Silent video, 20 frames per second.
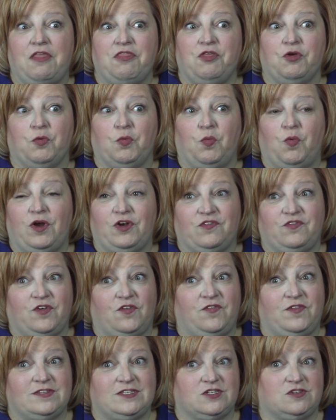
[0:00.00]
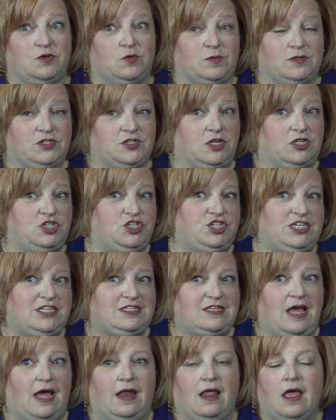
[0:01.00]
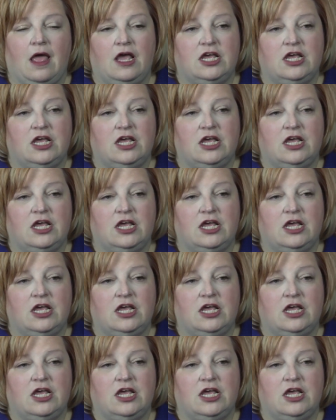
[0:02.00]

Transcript: the wonderful physical results she's had,